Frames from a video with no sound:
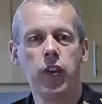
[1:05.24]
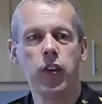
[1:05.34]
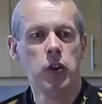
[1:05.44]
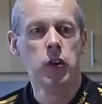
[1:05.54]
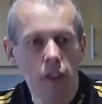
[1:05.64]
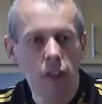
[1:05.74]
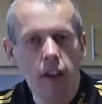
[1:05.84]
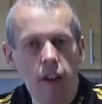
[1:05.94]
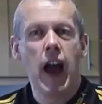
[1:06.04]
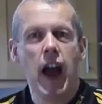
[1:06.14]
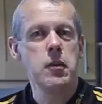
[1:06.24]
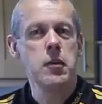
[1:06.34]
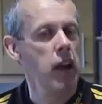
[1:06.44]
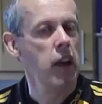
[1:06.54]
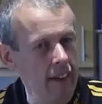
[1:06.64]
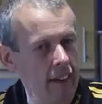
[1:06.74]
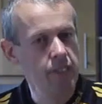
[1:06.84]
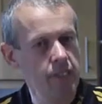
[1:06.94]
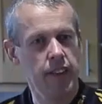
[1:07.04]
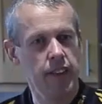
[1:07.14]
to have a play
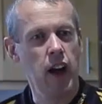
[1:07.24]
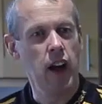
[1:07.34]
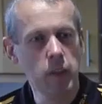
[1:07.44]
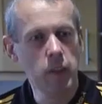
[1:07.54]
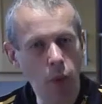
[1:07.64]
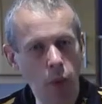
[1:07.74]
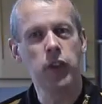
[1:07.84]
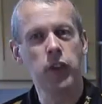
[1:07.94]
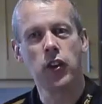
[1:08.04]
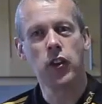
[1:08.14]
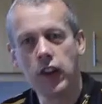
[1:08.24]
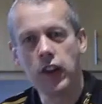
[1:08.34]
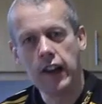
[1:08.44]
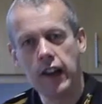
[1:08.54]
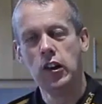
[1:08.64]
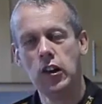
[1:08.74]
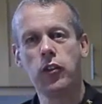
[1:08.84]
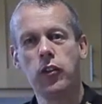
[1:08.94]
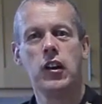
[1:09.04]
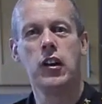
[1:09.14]
and the boss isn't just going to let you
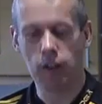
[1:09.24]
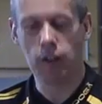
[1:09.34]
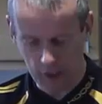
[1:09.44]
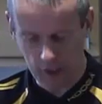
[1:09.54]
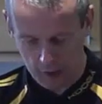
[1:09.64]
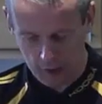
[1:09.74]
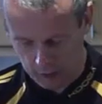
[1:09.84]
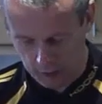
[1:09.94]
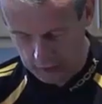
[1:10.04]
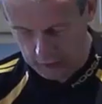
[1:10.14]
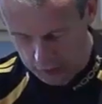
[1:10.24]
loose on a load of servers to see